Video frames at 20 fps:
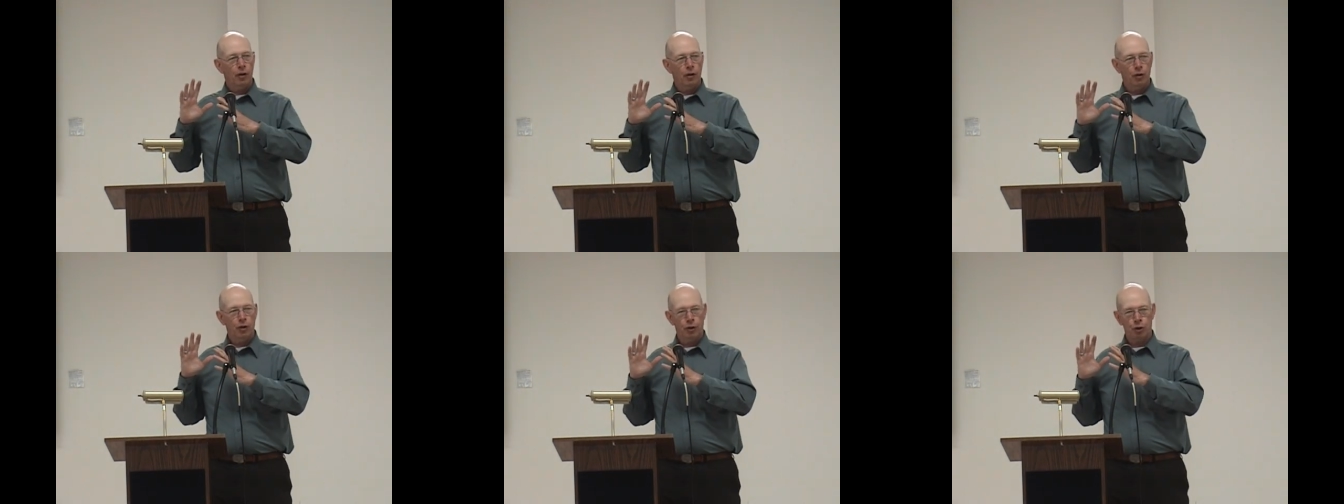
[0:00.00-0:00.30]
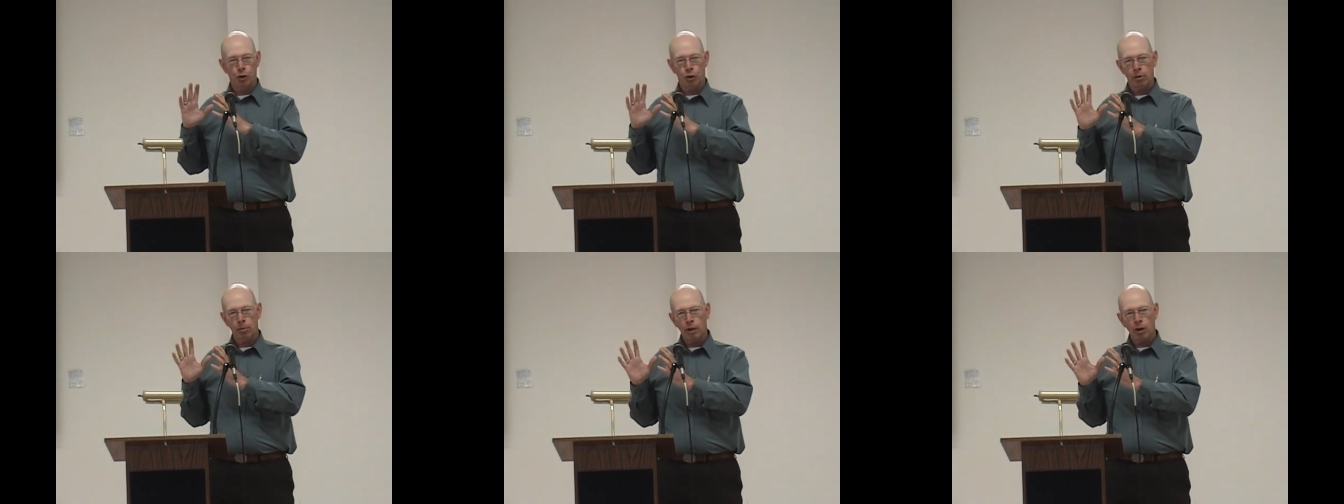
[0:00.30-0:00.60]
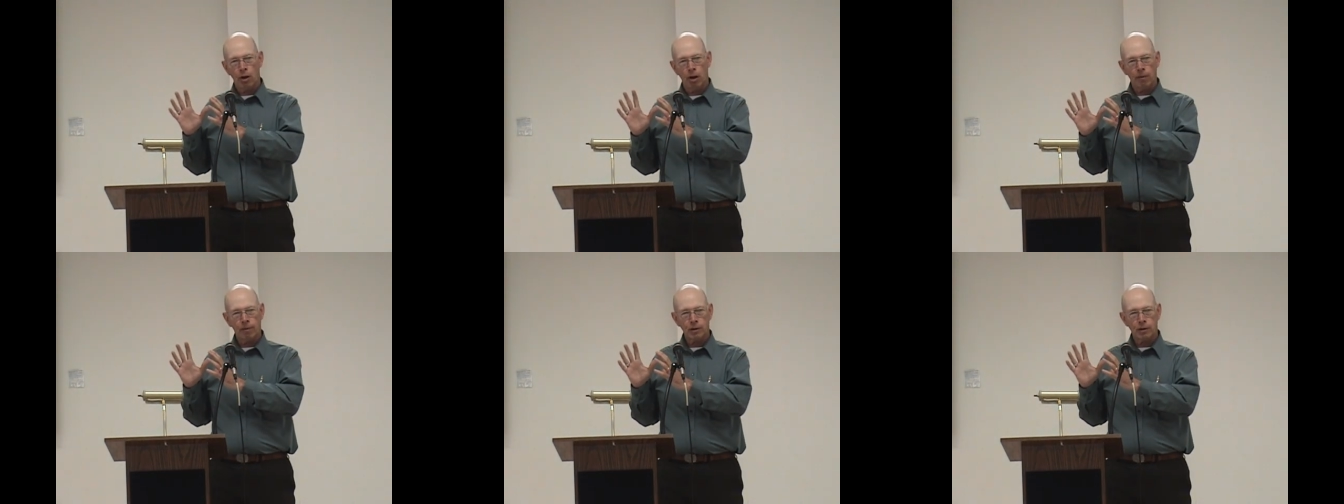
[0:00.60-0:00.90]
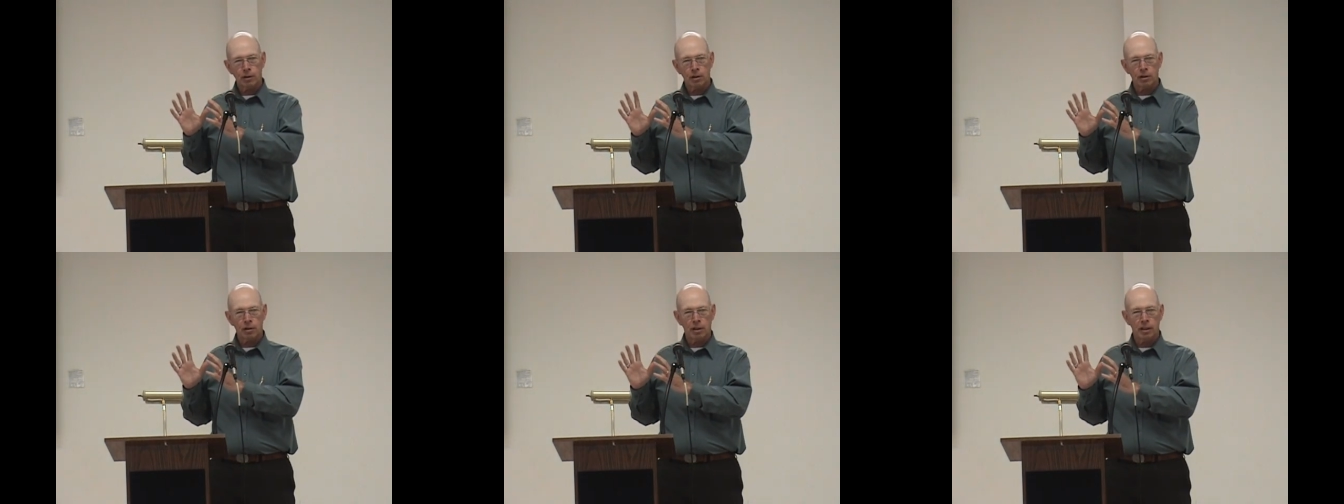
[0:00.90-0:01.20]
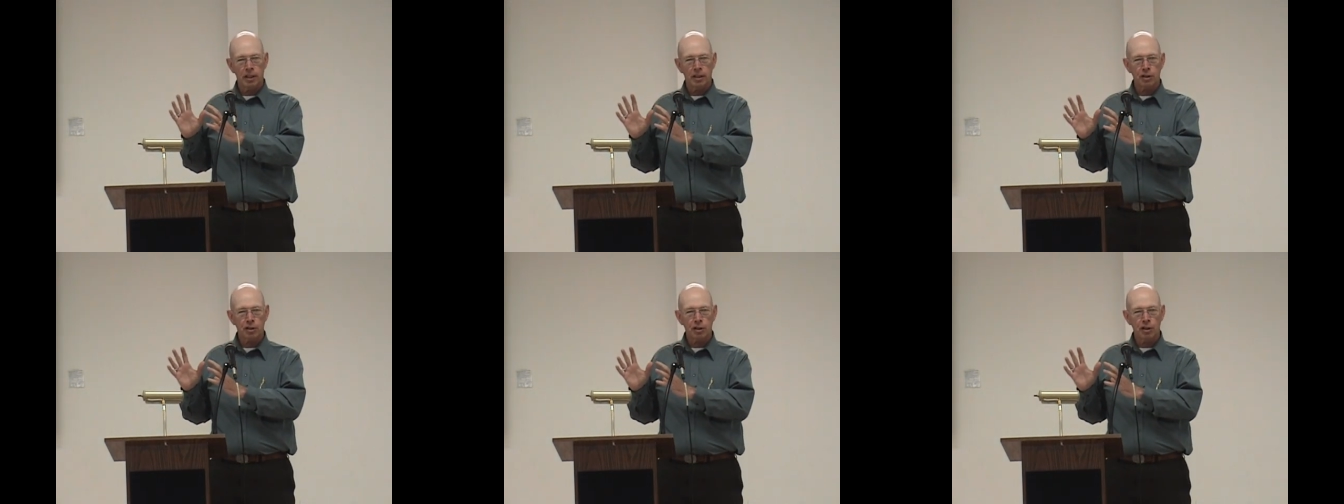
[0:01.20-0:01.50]
The German officers and
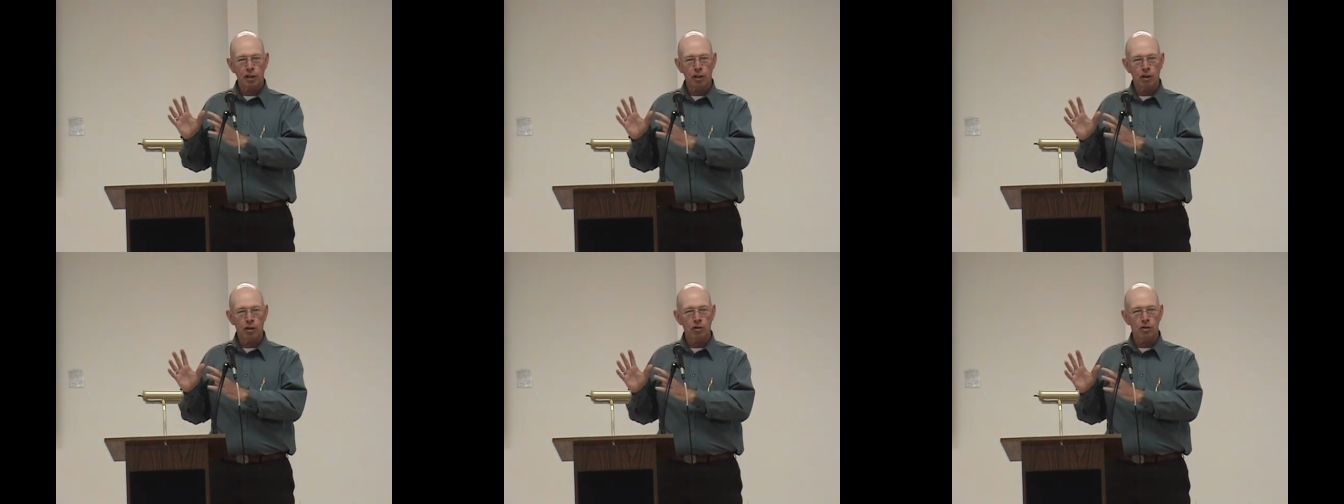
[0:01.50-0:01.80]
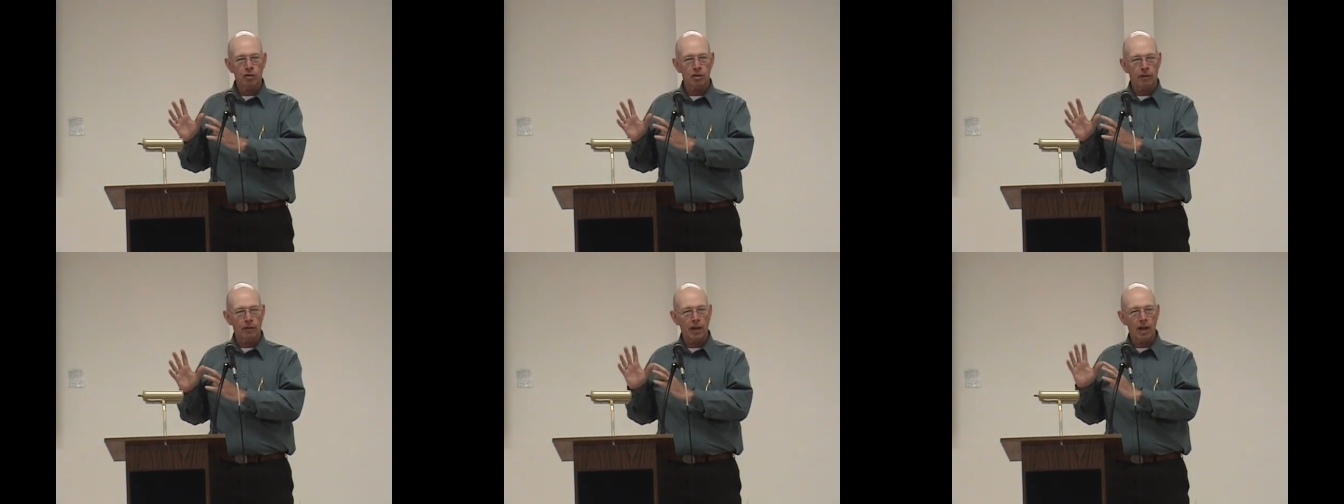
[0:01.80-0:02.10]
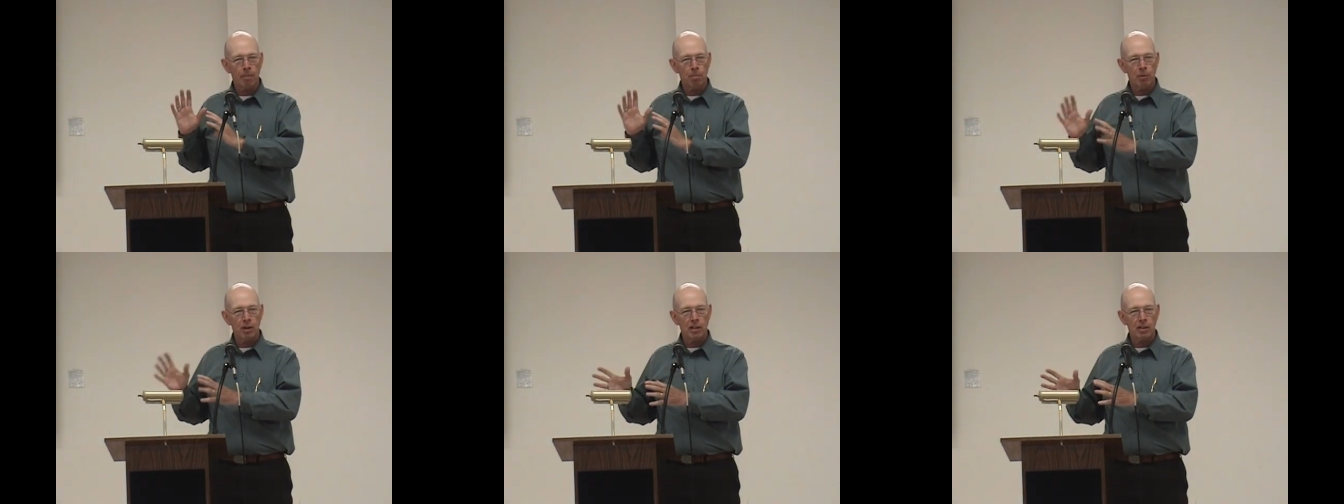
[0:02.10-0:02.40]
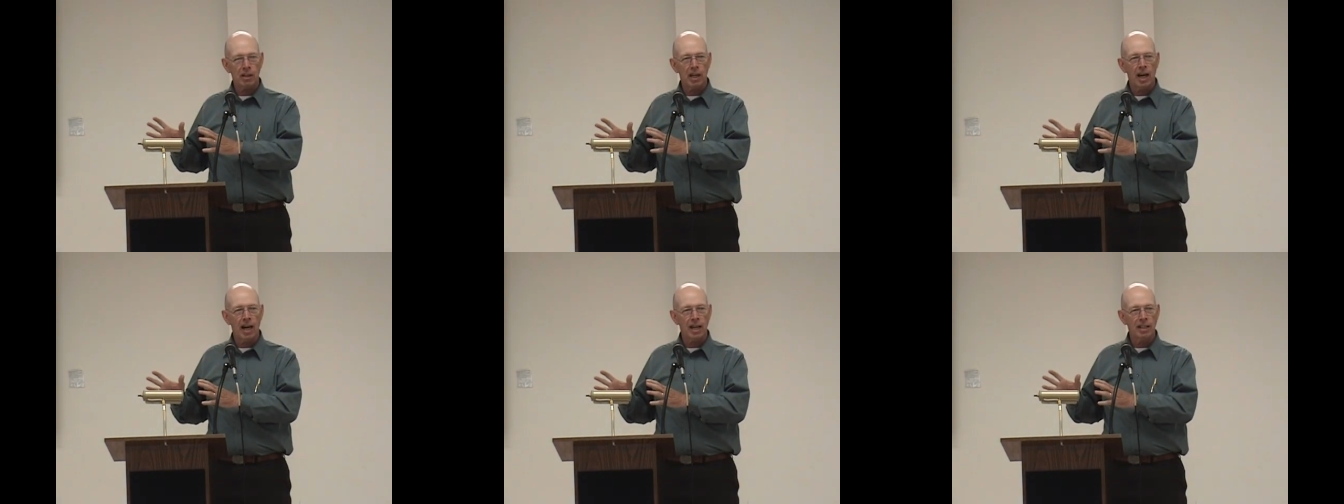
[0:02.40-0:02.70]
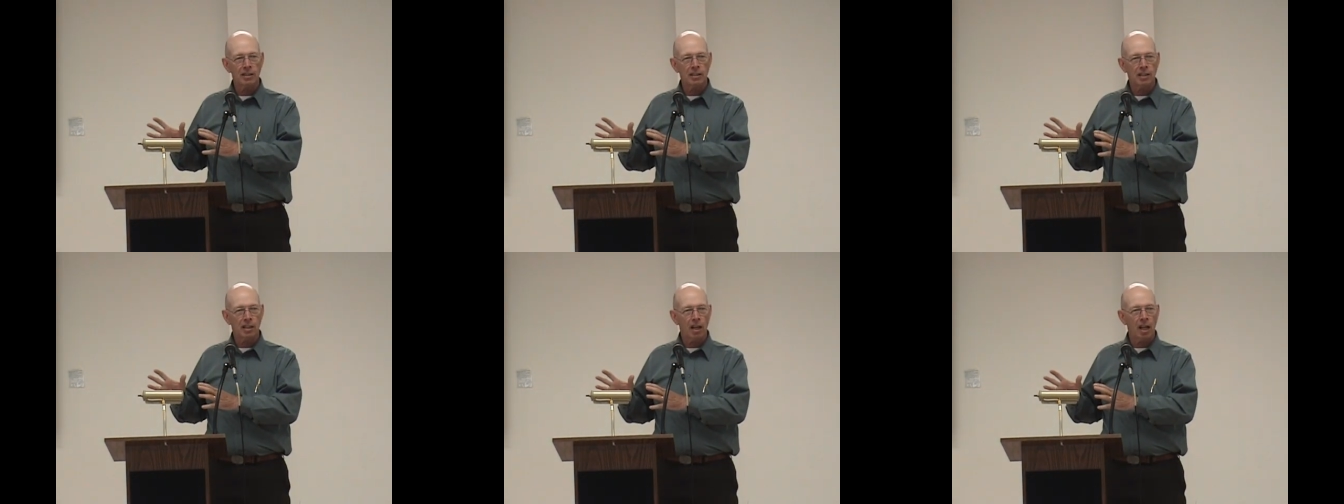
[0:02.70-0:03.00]
NCOs have kept these
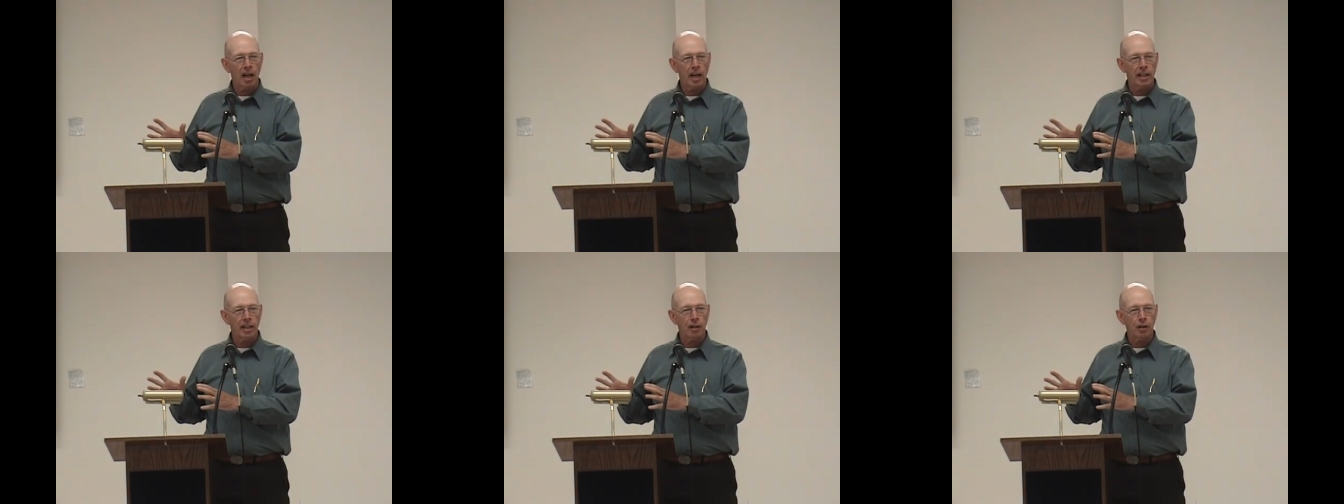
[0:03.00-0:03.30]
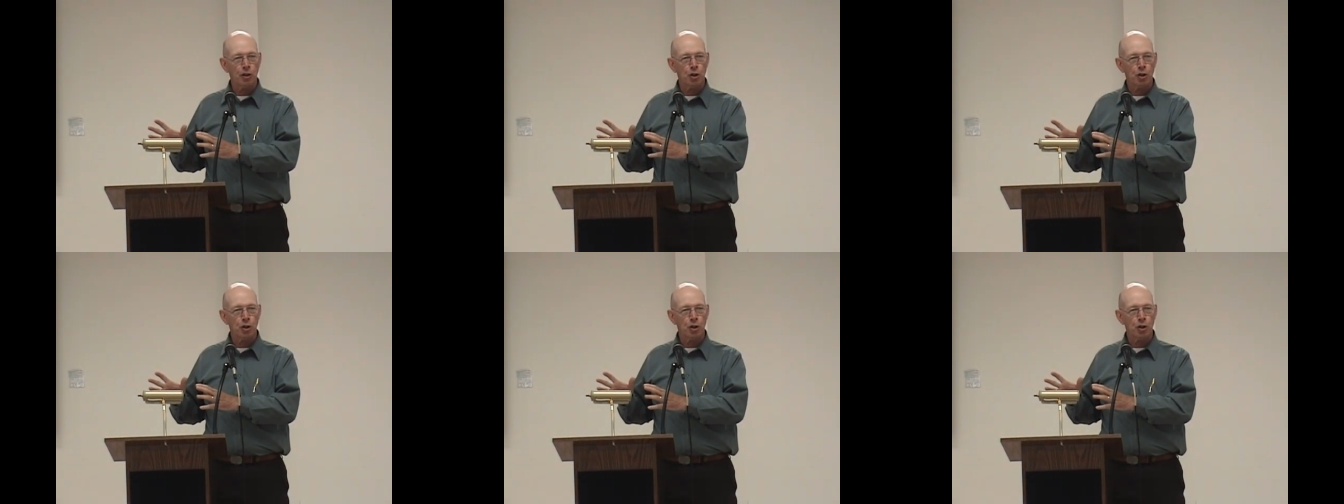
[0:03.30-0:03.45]
guys in line in the